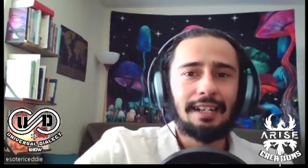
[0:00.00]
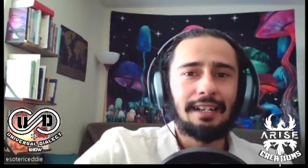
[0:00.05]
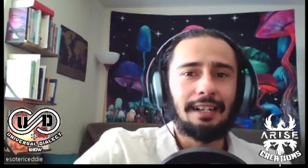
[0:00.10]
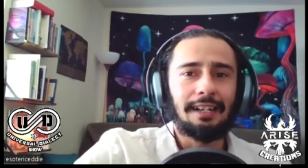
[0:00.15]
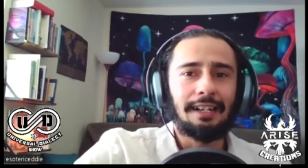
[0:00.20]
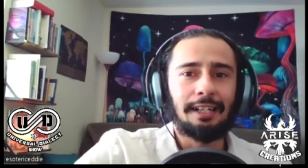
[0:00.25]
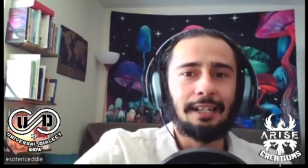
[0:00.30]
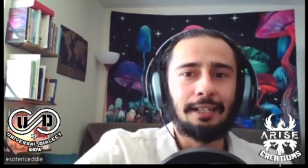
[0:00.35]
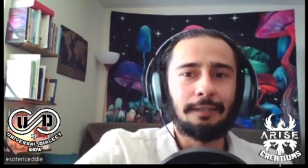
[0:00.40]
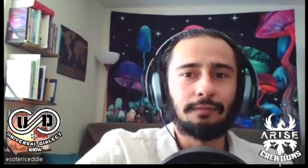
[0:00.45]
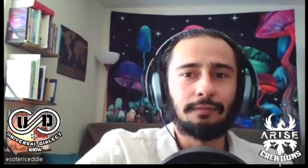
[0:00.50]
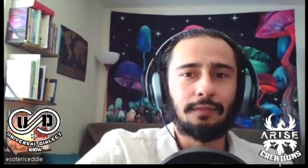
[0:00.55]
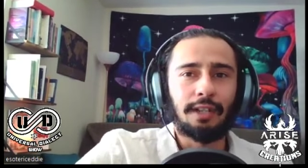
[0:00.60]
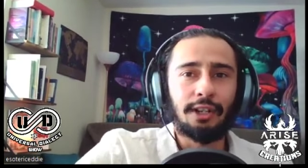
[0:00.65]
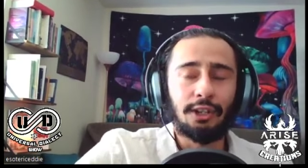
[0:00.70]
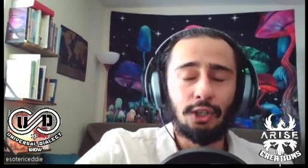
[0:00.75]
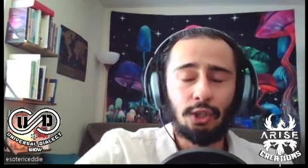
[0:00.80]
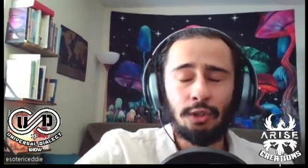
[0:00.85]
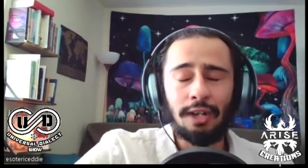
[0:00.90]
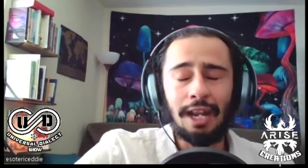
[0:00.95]
um, a
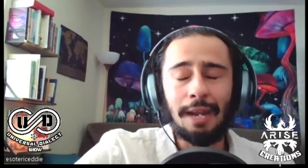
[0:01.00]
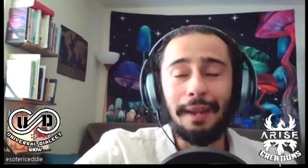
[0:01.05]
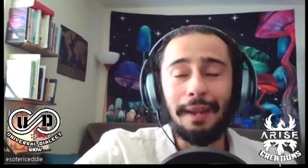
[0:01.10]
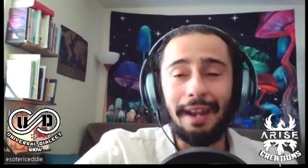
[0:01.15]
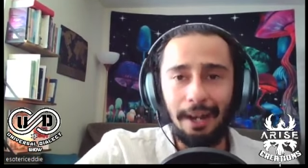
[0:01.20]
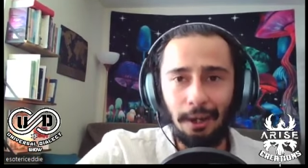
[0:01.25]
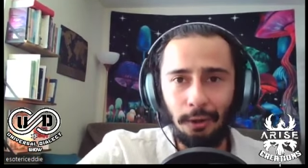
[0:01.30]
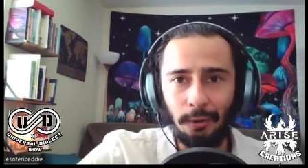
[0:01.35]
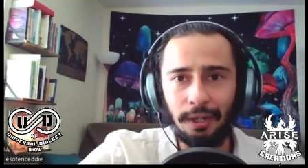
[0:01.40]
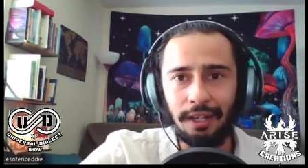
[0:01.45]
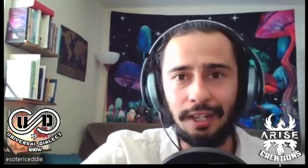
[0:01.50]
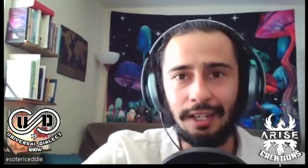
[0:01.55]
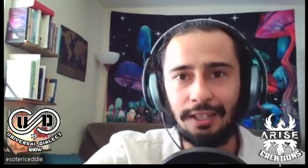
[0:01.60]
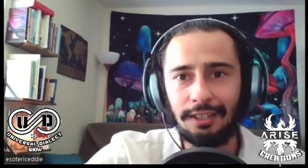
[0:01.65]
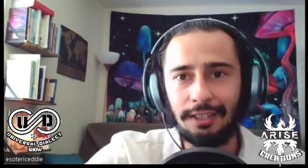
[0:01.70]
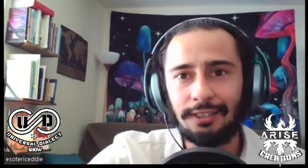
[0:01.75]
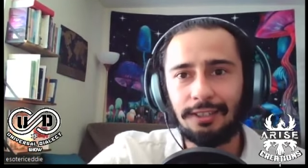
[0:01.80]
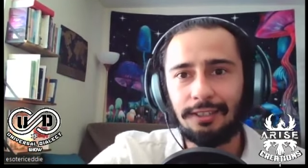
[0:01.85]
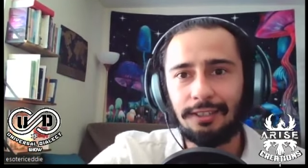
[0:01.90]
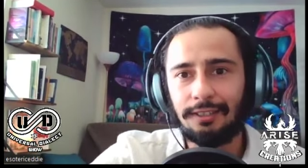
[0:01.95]
dude named
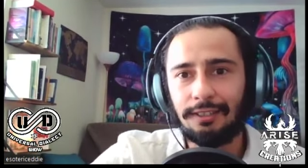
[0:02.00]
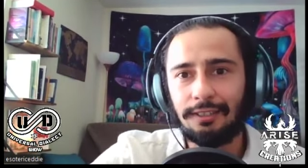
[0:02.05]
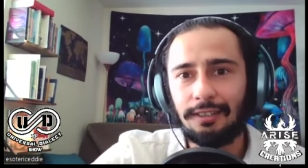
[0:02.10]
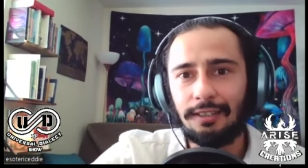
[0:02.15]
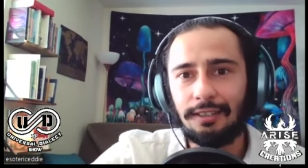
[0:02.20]
Arius.